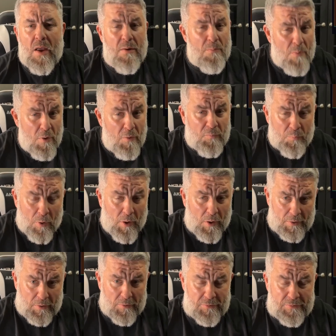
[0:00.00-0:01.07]
And most
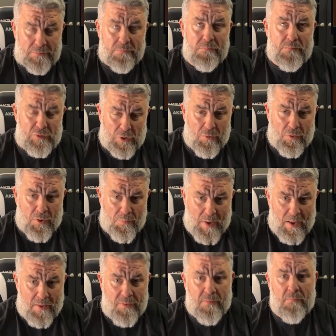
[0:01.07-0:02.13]
marketers don't know
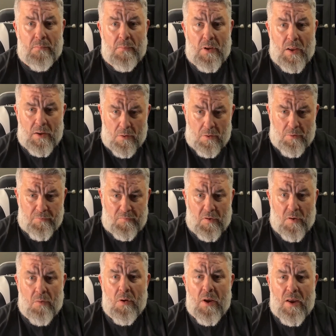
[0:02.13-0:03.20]
math and
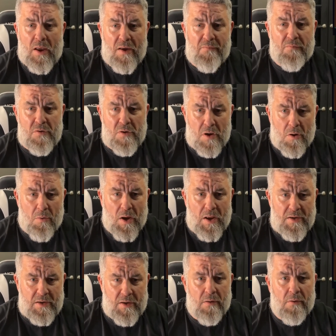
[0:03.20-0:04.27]
also have no
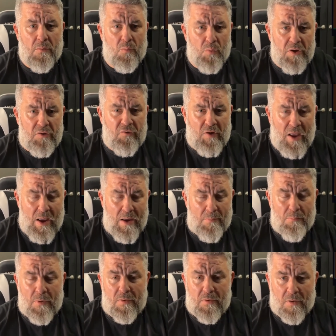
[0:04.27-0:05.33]
idea which
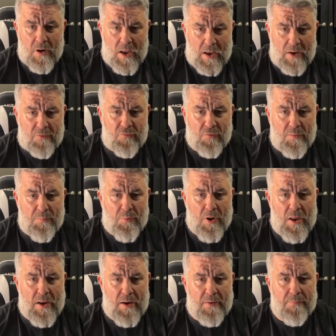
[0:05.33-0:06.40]
game they're actually
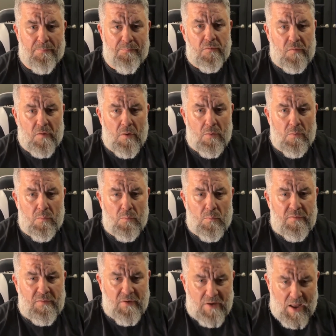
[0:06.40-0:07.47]
playing. So
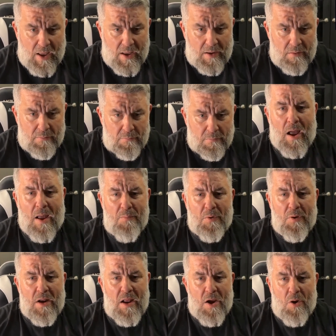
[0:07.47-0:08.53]
today, I'm
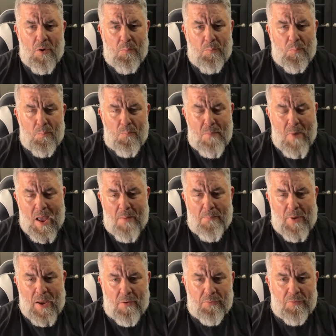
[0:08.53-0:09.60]
going to help map
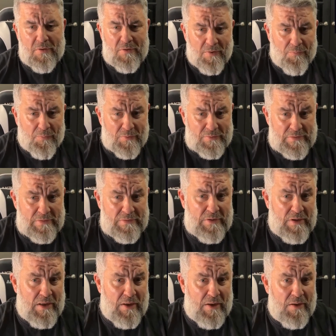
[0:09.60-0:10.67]
out the differences
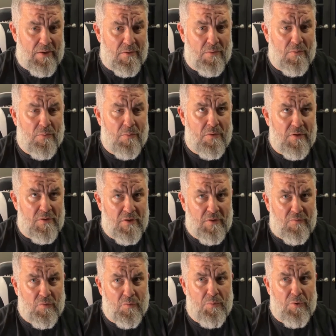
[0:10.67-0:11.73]
in the
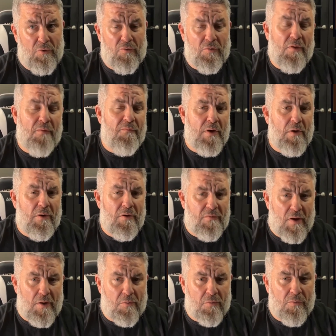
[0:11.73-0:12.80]
distribution that various
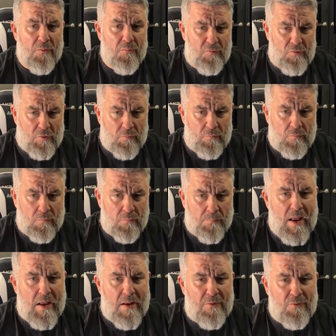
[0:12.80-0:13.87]
algorithms use
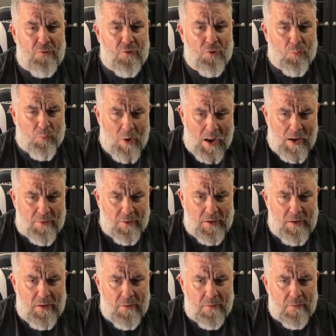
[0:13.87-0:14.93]
and
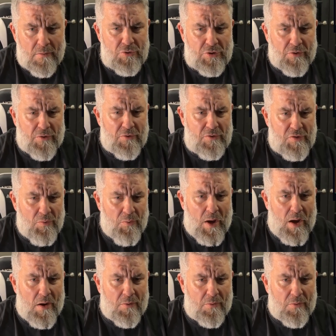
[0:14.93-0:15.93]
directly to the two